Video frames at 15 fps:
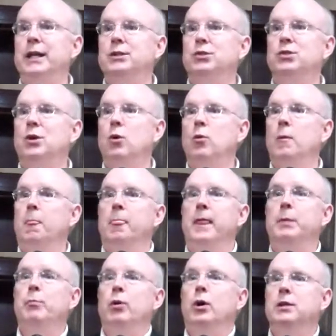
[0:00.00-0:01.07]
And so they
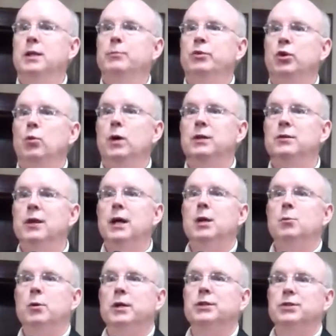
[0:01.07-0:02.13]
brought them to
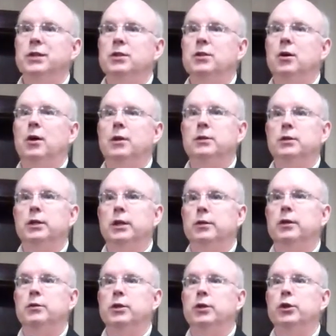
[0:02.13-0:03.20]
Guantanamo because they thought
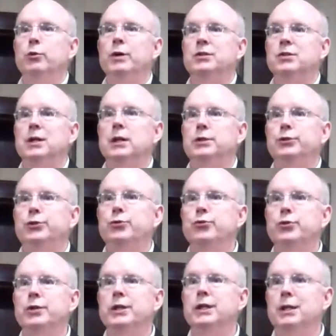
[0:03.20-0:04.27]
that the U.S.
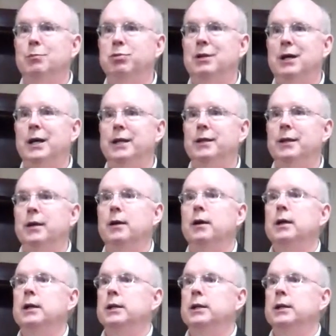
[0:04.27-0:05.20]
Constitution didn't apply there.